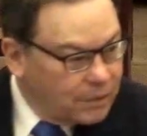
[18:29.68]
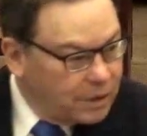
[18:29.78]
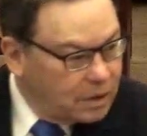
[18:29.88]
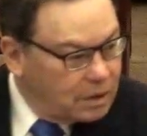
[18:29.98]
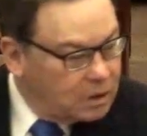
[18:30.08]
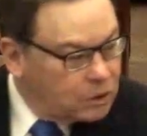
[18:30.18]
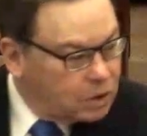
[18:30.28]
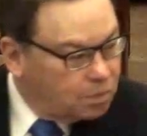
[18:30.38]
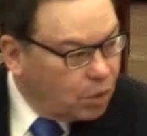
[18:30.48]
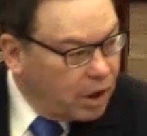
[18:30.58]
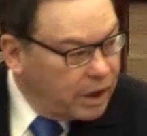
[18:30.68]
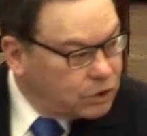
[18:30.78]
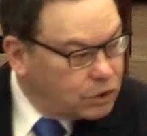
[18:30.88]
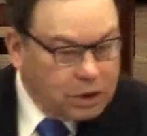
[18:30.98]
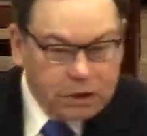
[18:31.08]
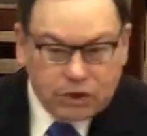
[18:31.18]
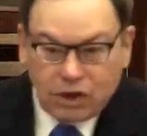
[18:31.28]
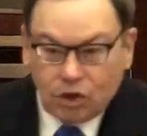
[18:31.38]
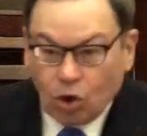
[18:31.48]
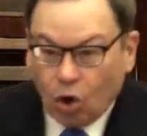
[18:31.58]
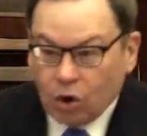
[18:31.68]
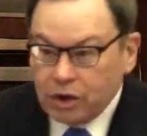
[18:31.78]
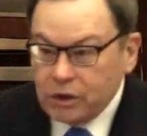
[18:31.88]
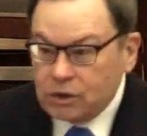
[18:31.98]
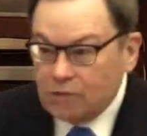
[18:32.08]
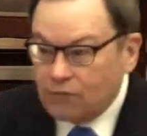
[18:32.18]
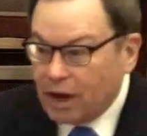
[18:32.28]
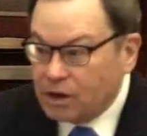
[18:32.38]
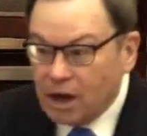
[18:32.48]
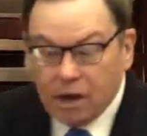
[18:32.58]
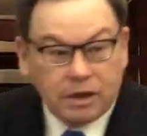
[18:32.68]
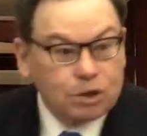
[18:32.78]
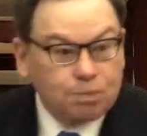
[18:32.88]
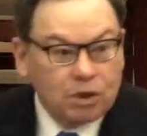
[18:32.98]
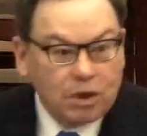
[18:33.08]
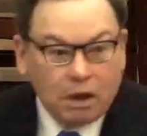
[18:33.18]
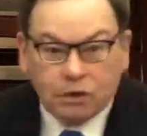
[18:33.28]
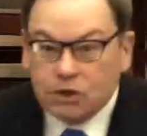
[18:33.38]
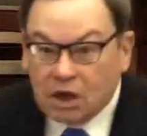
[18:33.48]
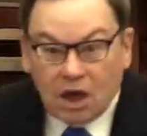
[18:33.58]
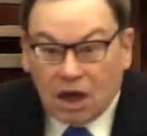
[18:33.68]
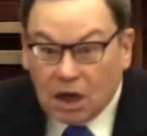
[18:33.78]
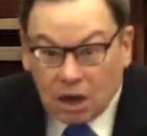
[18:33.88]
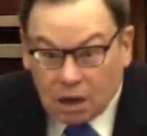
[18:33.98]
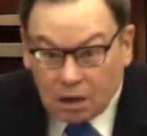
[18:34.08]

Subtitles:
and he's surprised chasing donkeys to find out he's pronounced king.